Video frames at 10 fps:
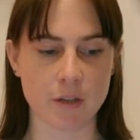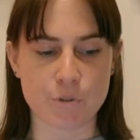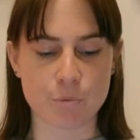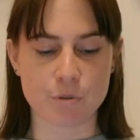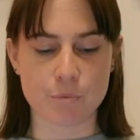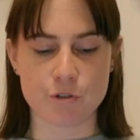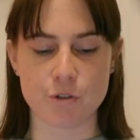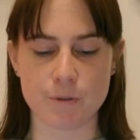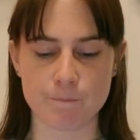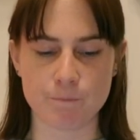
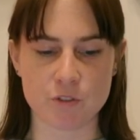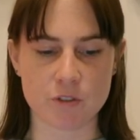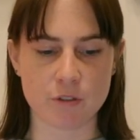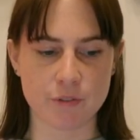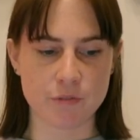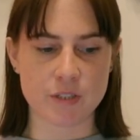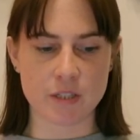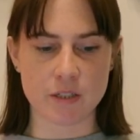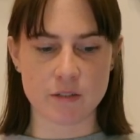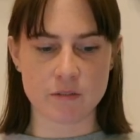Subscription, still
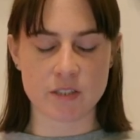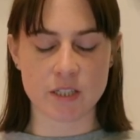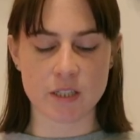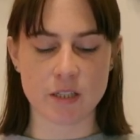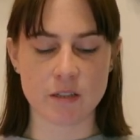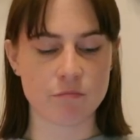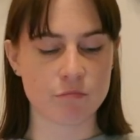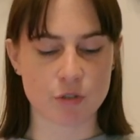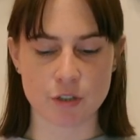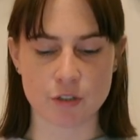50. Ziggy,
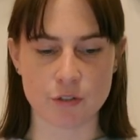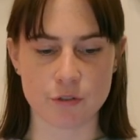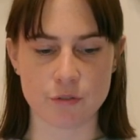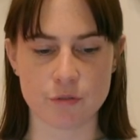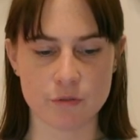we're gonna